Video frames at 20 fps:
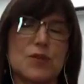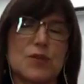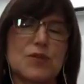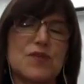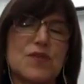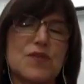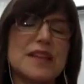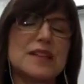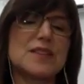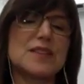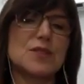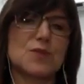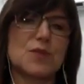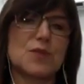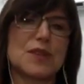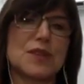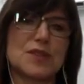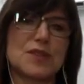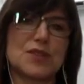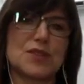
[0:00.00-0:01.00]
faced
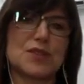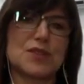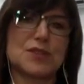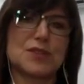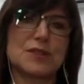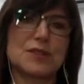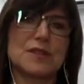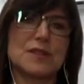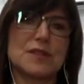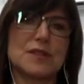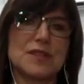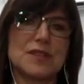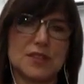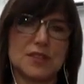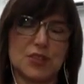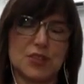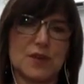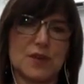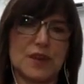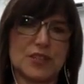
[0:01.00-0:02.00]
with a certain
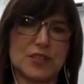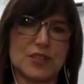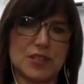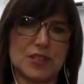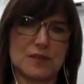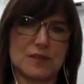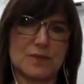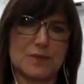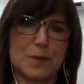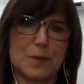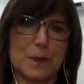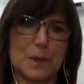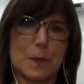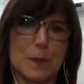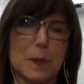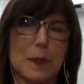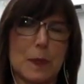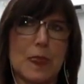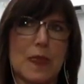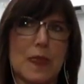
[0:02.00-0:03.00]
situation,
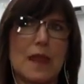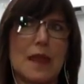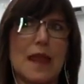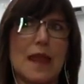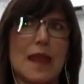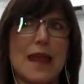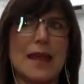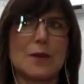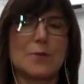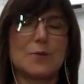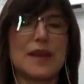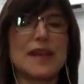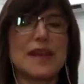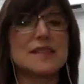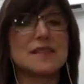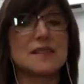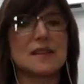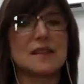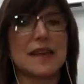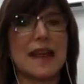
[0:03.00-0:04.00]
and
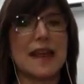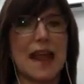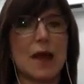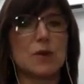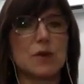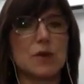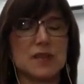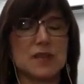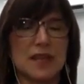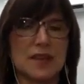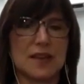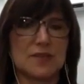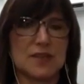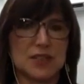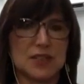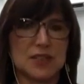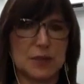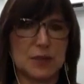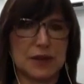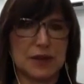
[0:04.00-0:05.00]
based on our life
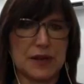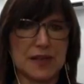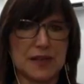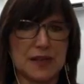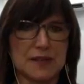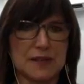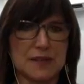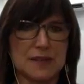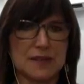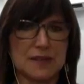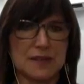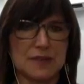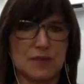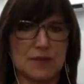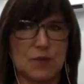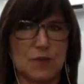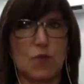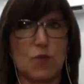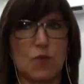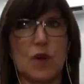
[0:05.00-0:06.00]
experience,
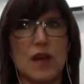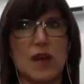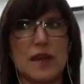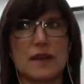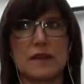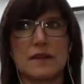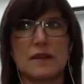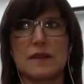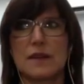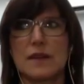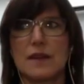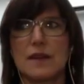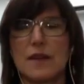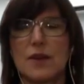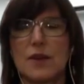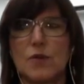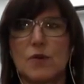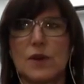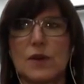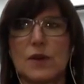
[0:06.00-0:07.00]
what
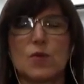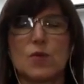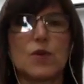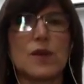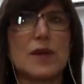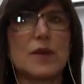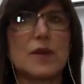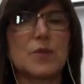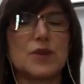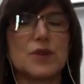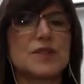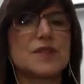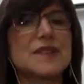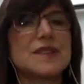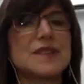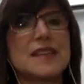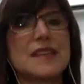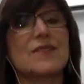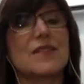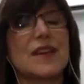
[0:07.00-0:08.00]
we
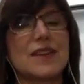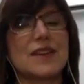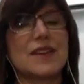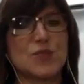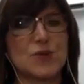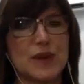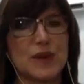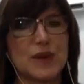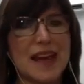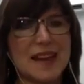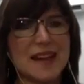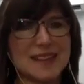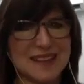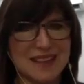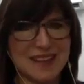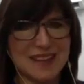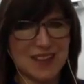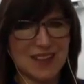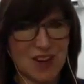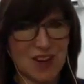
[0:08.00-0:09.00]
perceive as
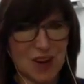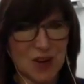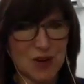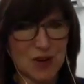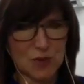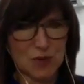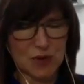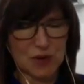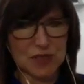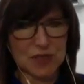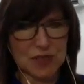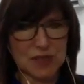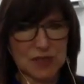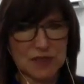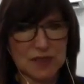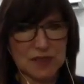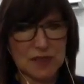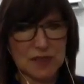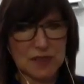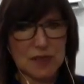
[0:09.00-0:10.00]
reality in our
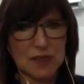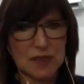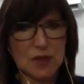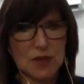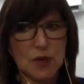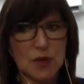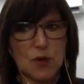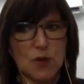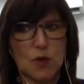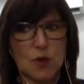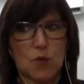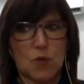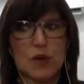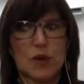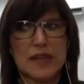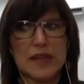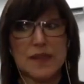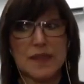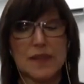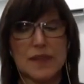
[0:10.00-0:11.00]
world,
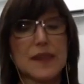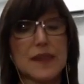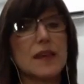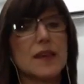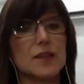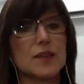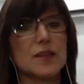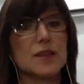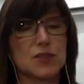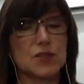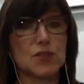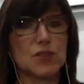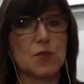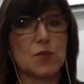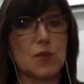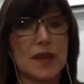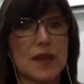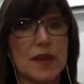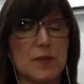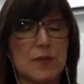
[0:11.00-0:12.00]
we think a
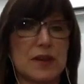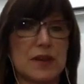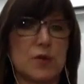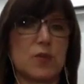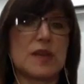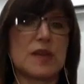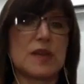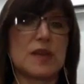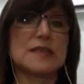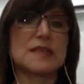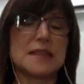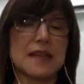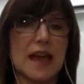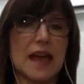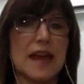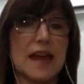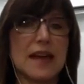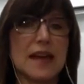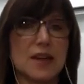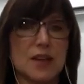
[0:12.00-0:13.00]
certain way about it. We
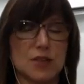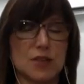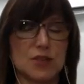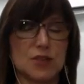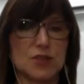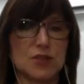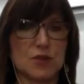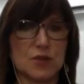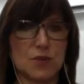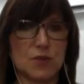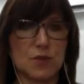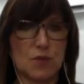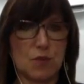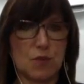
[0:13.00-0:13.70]
assign a certain